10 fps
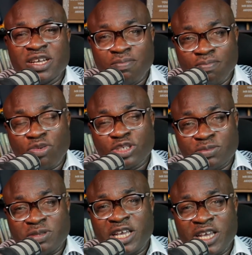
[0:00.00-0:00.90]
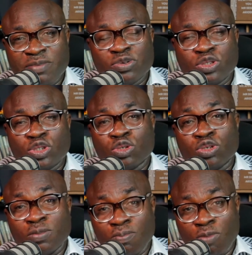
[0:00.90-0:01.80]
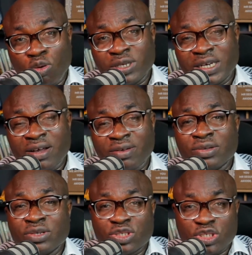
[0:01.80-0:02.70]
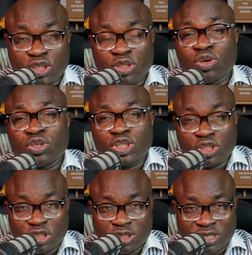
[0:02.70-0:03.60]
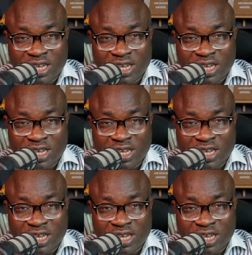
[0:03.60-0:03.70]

must be able to model such to the